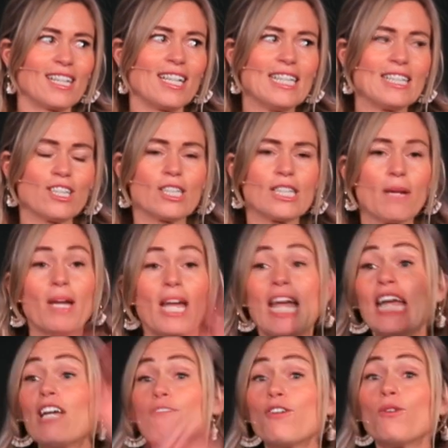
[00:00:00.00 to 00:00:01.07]
it's a good time.
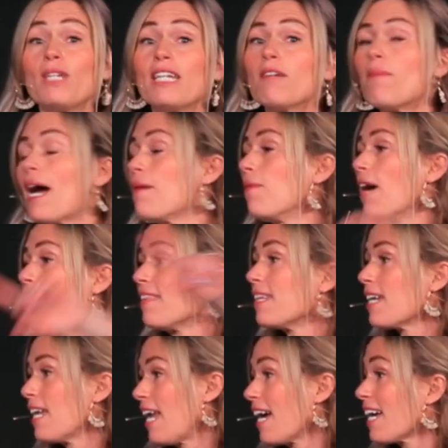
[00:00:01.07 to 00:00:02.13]
If you need a Bible at the
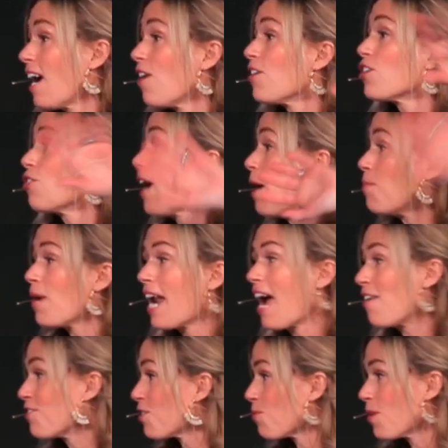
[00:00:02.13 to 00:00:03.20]
Connect counter, grab one
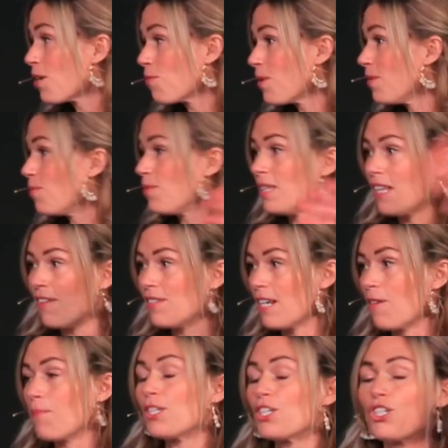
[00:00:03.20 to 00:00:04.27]
afterward. We would love to get them.
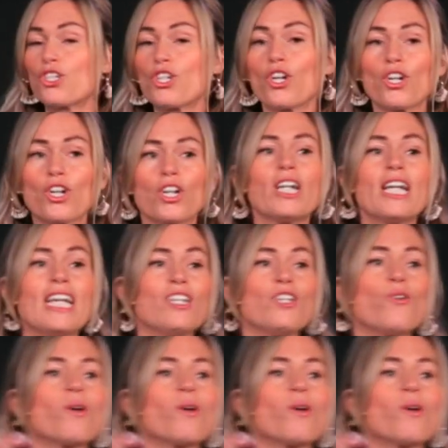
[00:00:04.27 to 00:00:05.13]
But turn in your